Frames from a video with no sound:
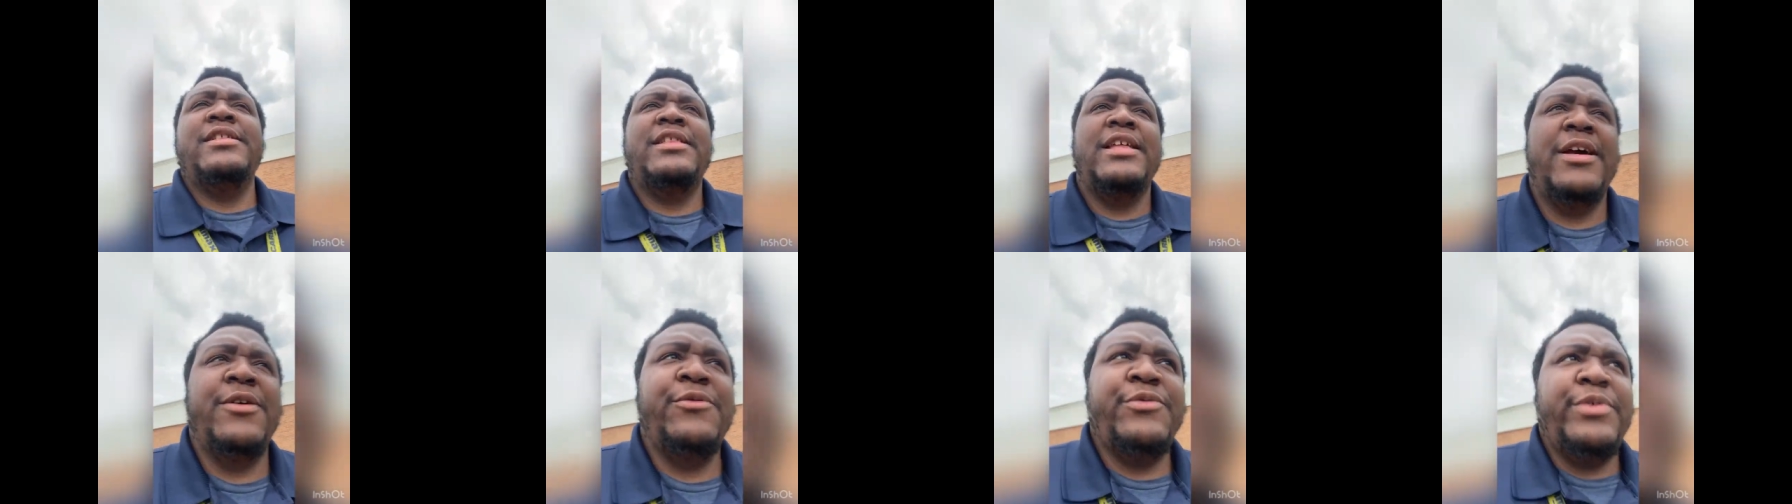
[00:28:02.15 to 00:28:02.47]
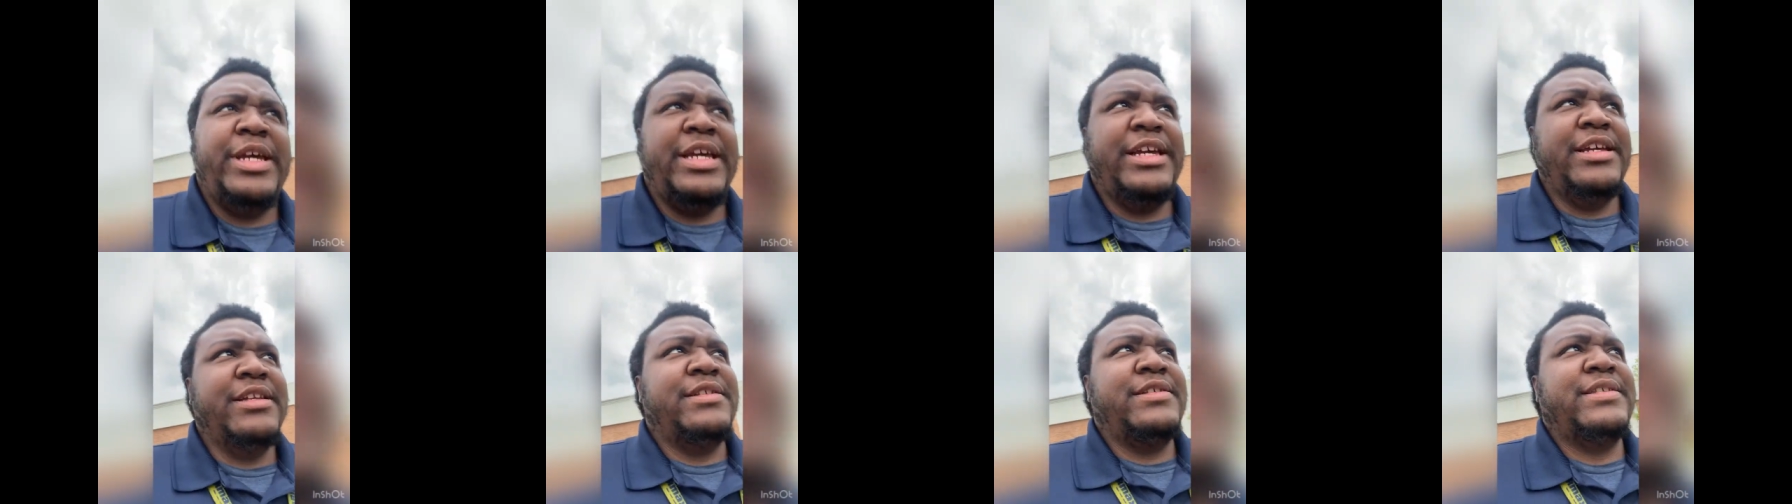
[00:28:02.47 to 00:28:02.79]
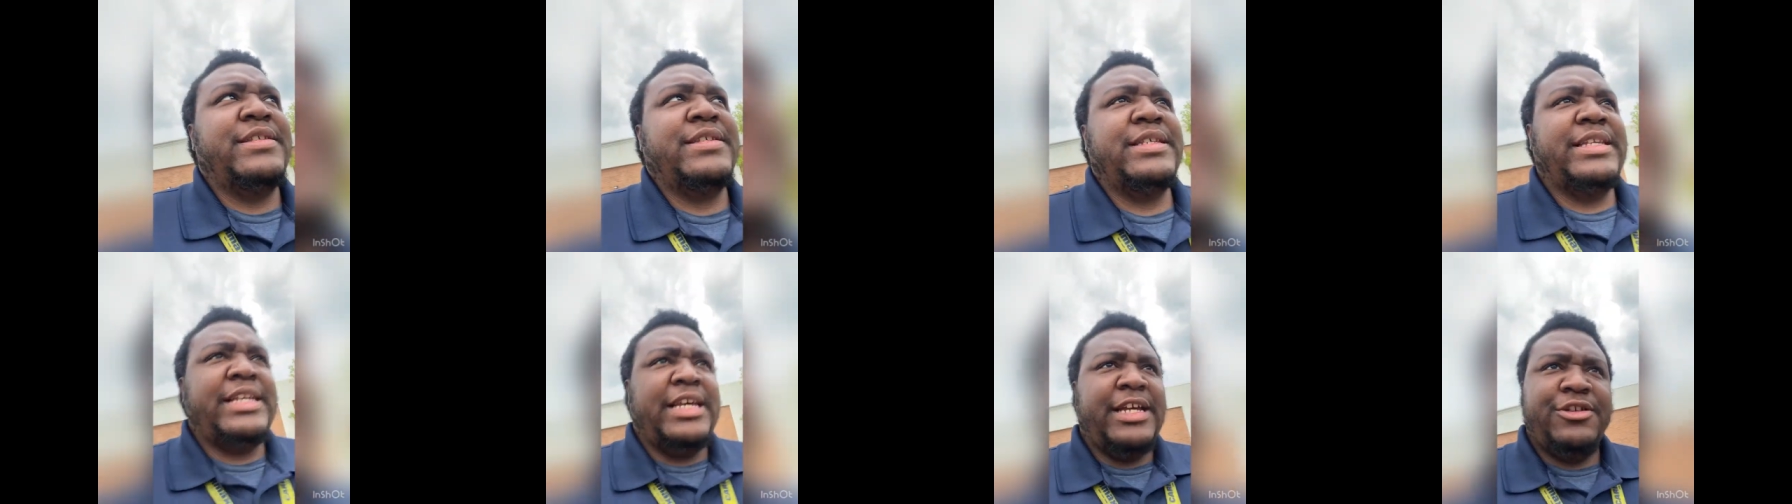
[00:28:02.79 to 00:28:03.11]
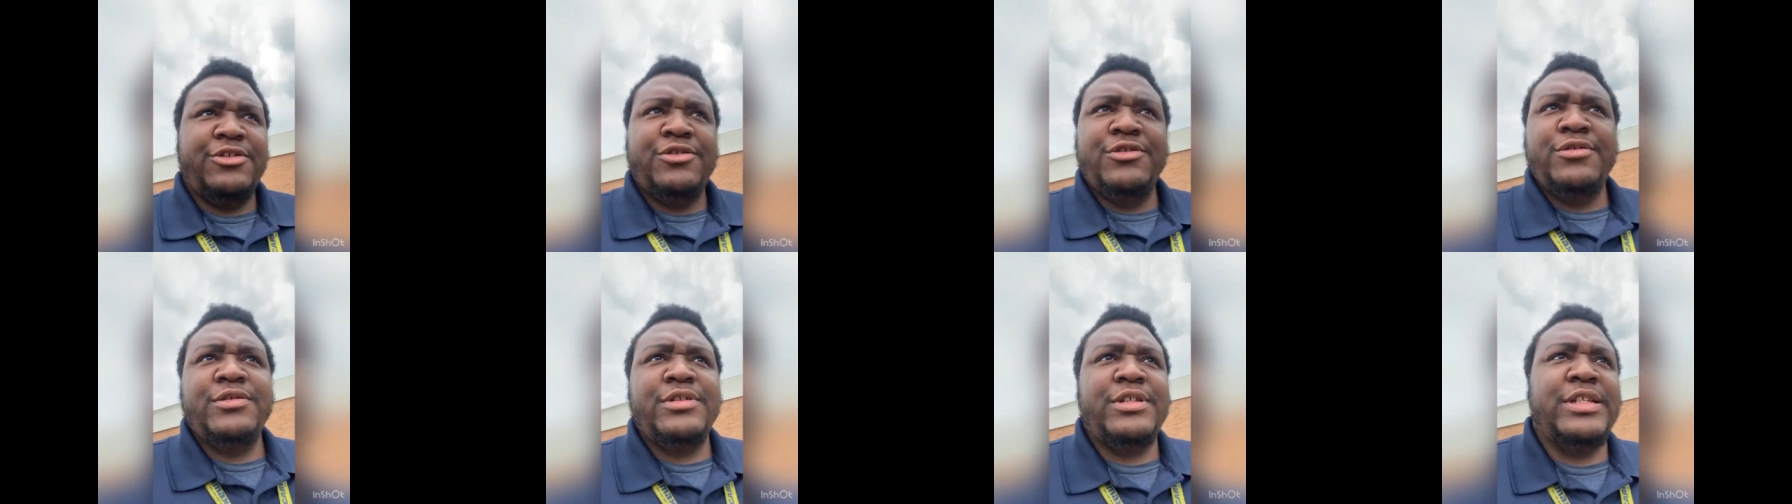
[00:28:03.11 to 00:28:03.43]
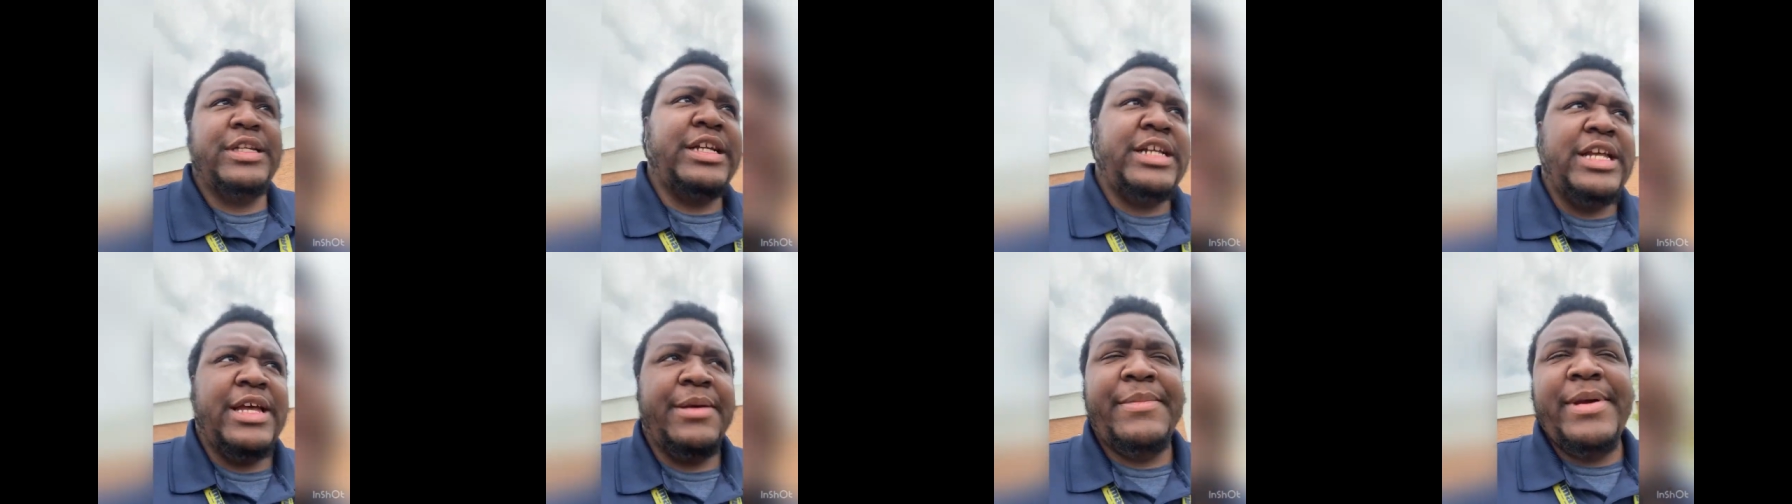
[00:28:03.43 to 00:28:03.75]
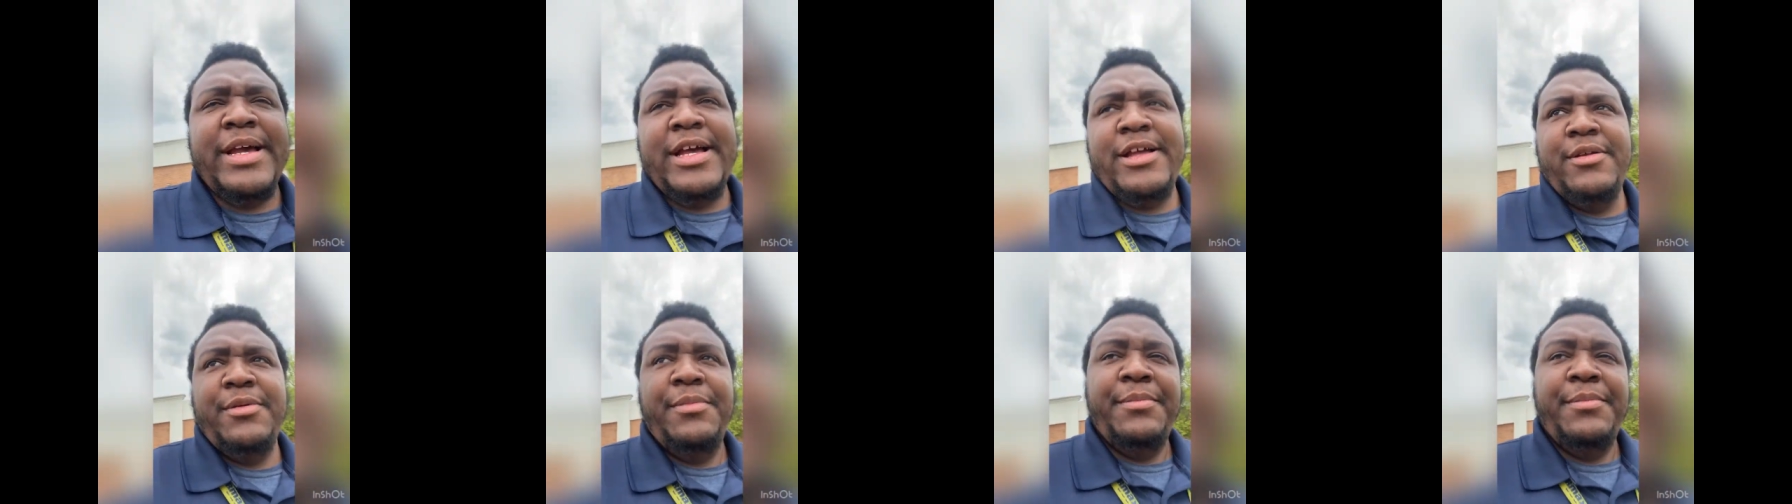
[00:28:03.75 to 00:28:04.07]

that way it's scheduled to come out